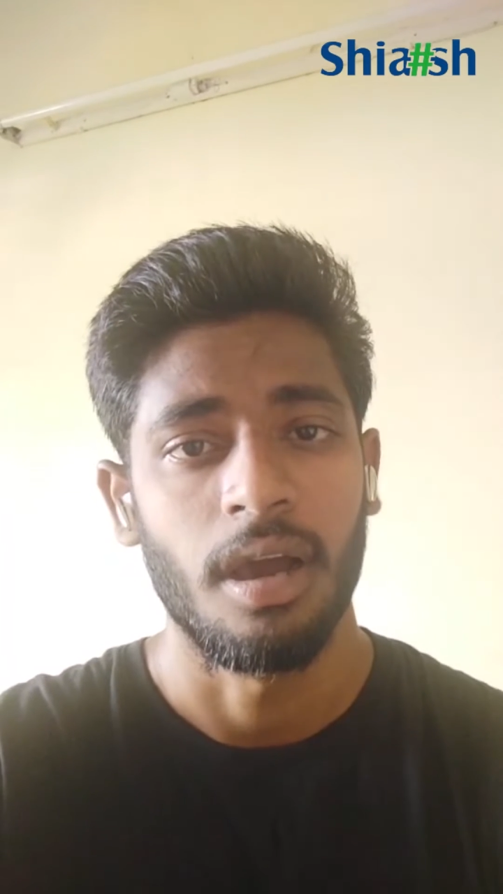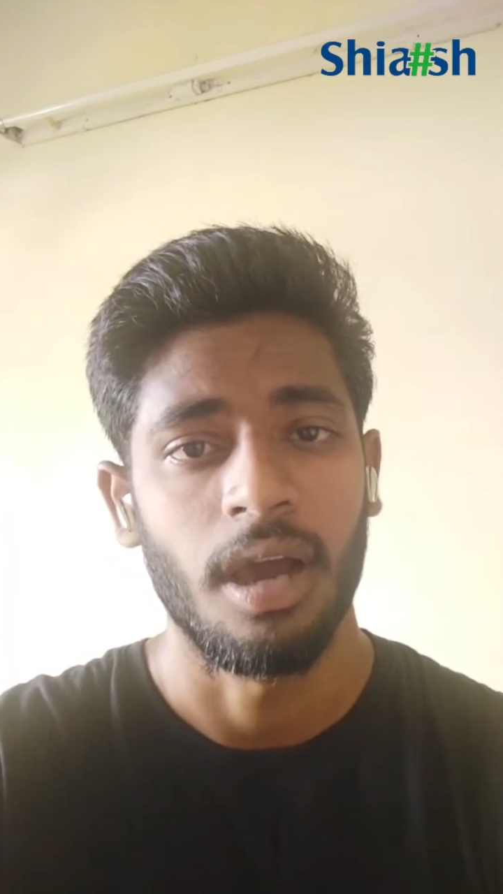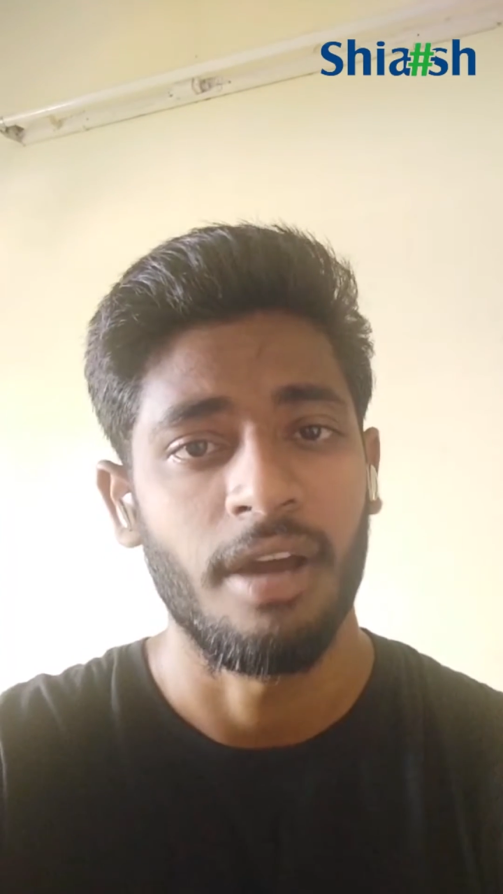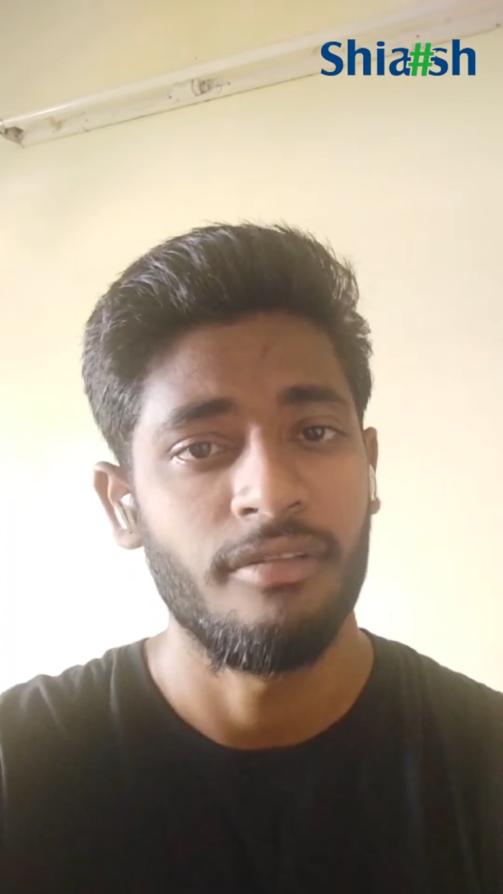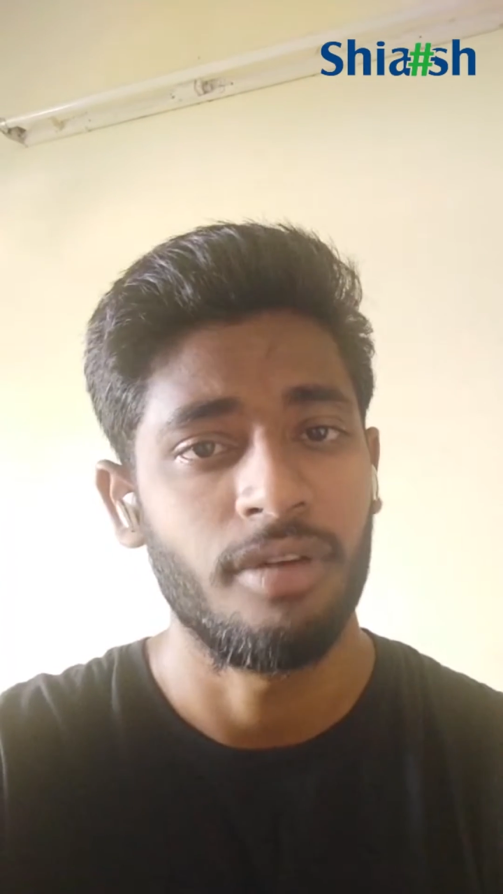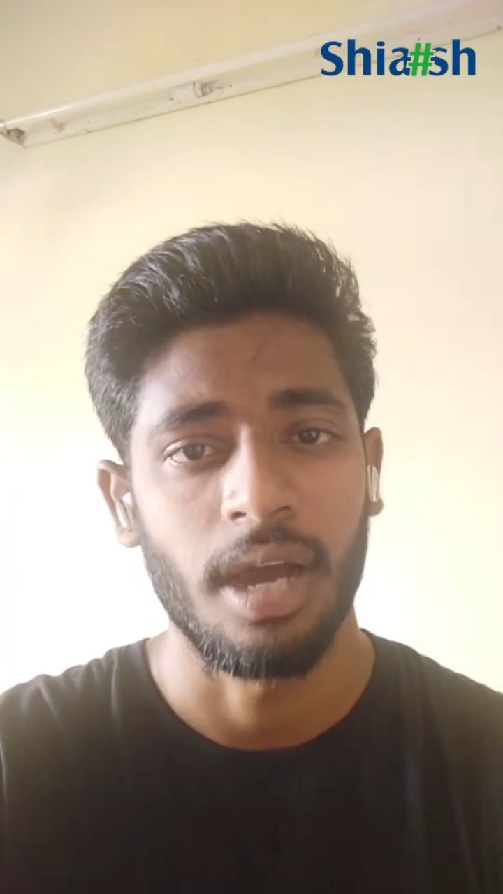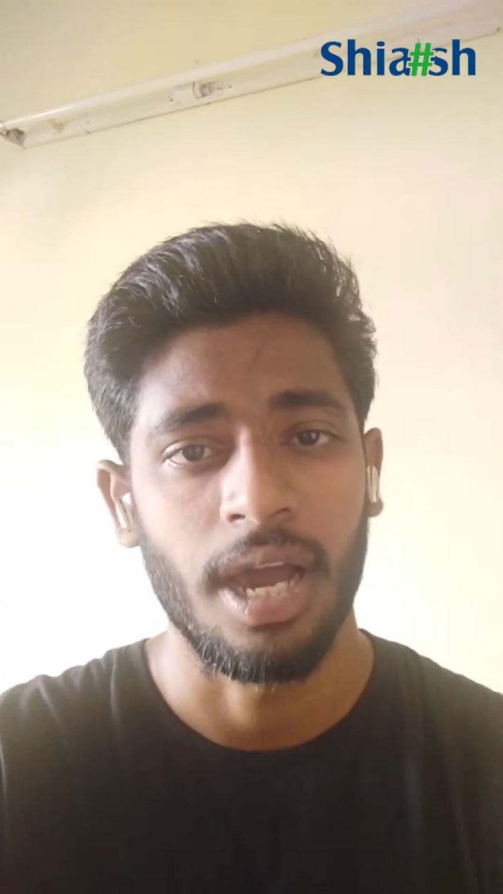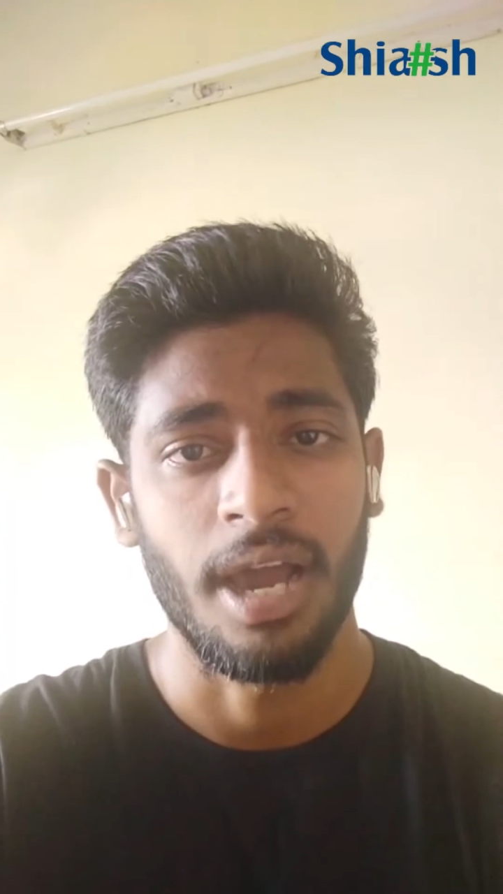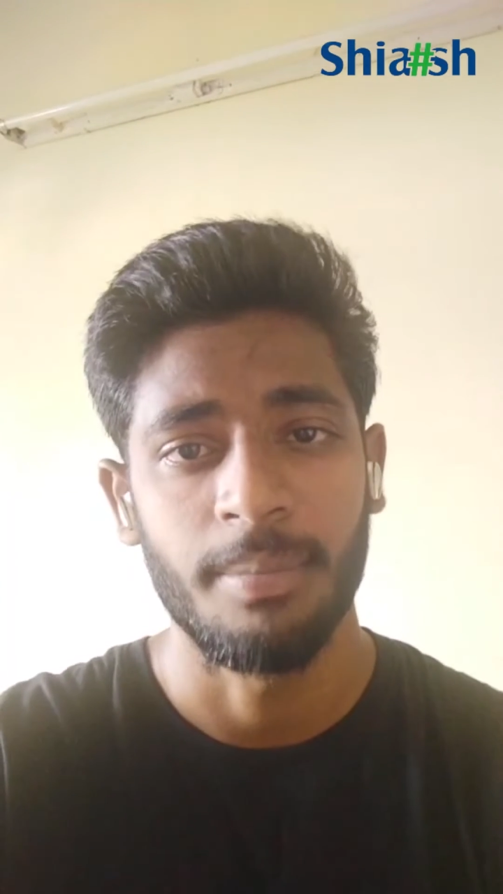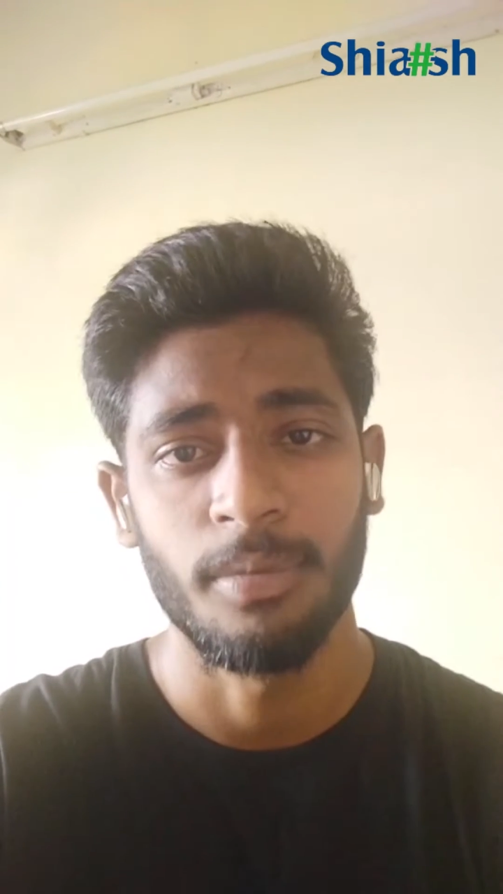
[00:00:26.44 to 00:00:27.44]
I've I,
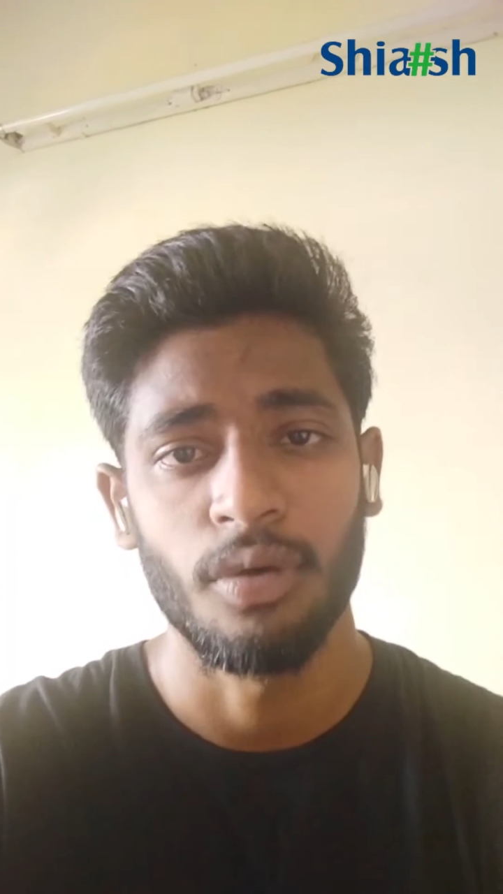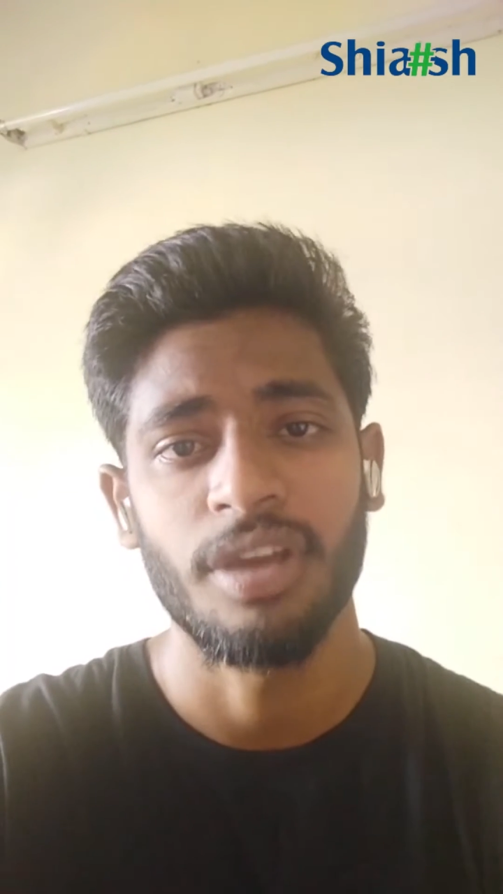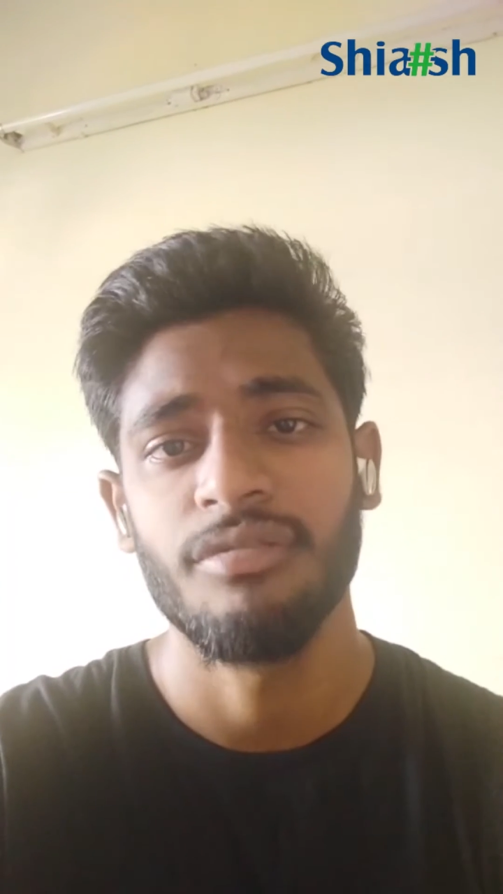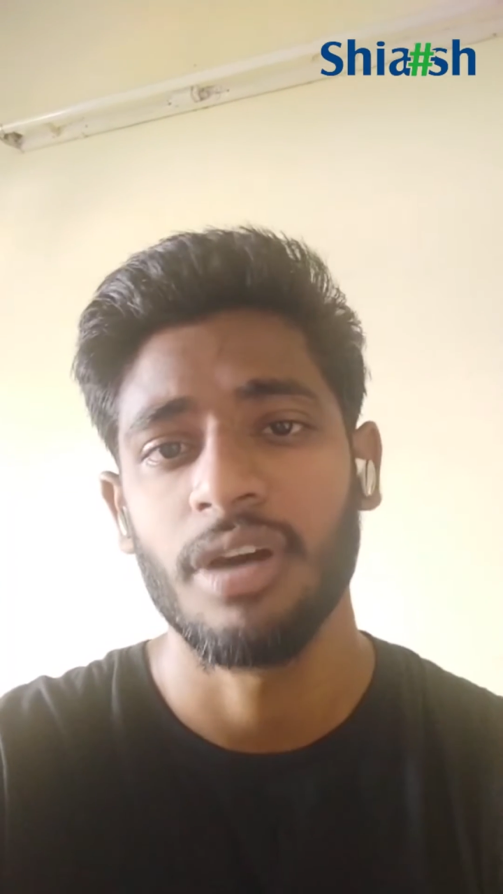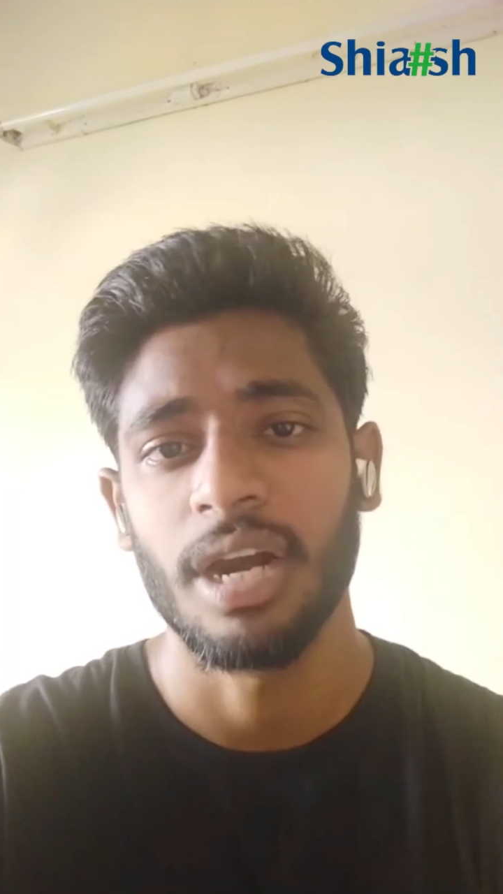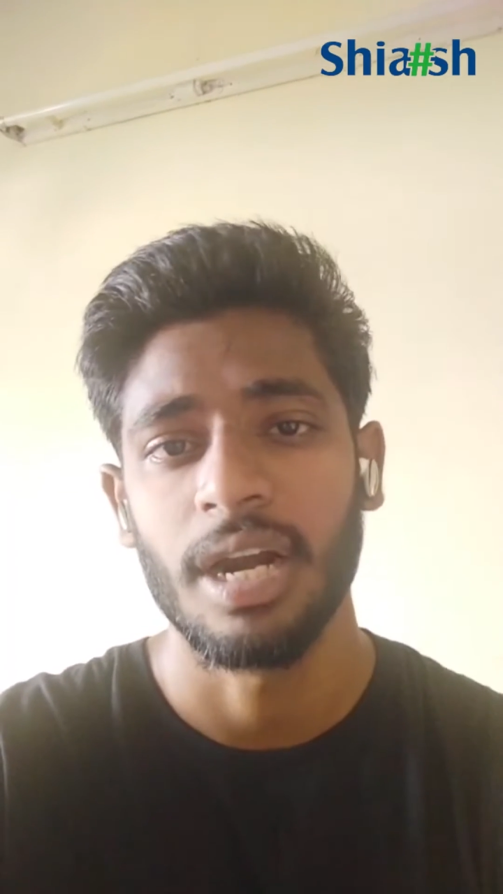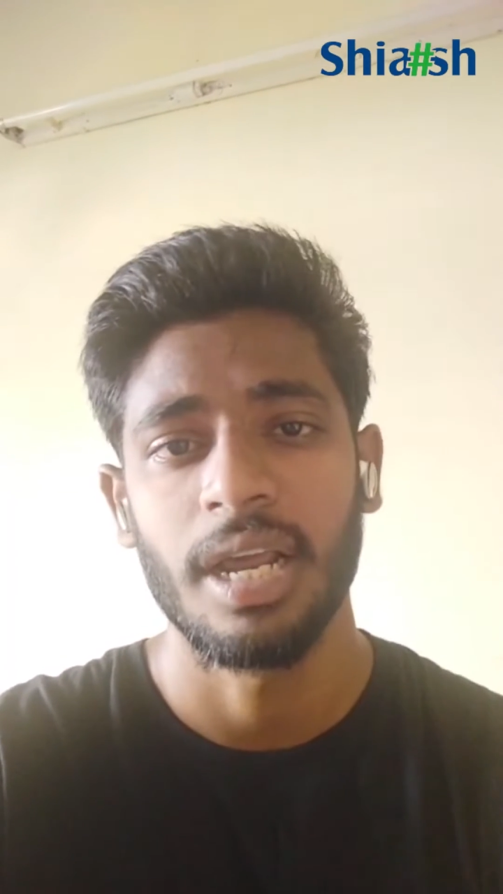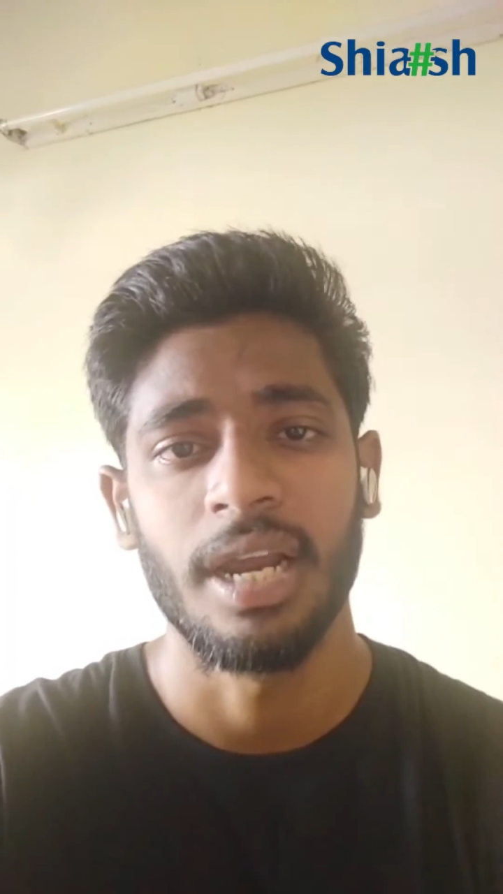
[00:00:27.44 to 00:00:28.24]
have i am looking for an